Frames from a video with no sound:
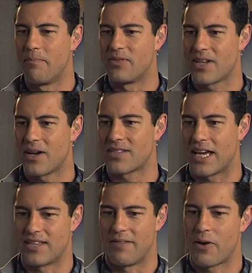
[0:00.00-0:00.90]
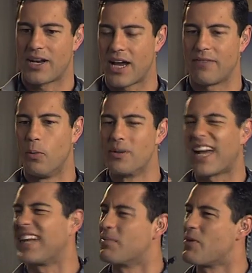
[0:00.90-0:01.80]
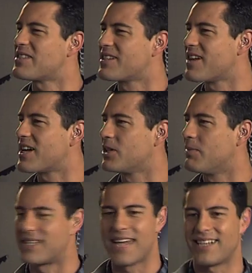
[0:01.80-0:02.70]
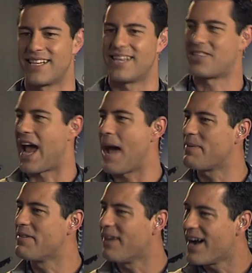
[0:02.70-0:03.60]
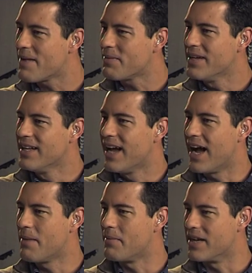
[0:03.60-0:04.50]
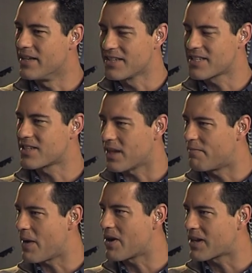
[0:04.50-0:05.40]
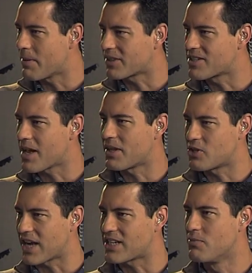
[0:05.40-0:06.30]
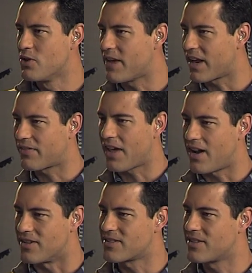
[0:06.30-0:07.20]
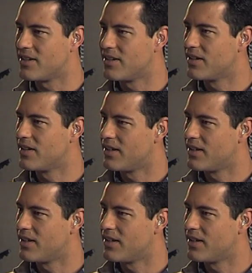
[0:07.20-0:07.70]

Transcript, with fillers: Sounds, it's a very kind of almost like a depressing title, but yet it's such a happy vibe. This is apparently about the time that you actually moved out of the house. I moved out of home, yeah.